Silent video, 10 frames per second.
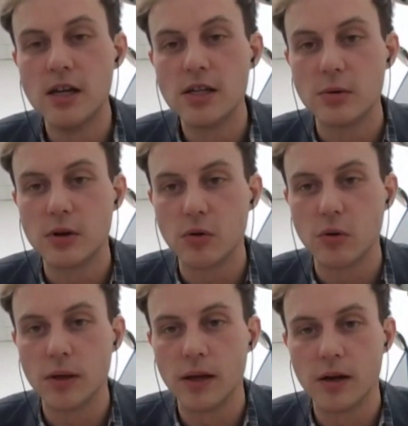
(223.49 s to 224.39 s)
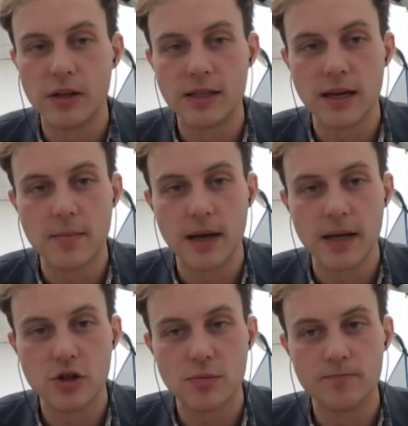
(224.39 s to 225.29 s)
so we can all be on the same page.
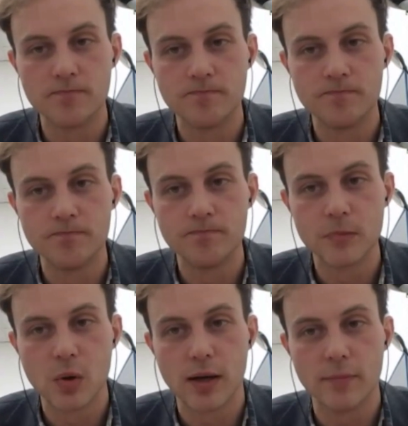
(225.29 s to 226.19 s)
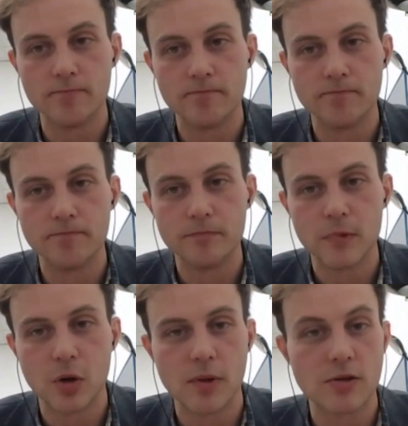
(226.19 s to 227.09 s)
Okay,
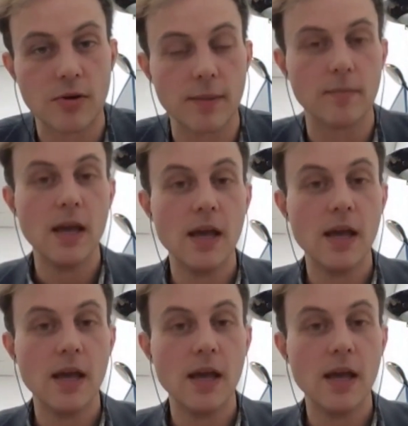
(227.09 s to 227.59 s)
that's all right.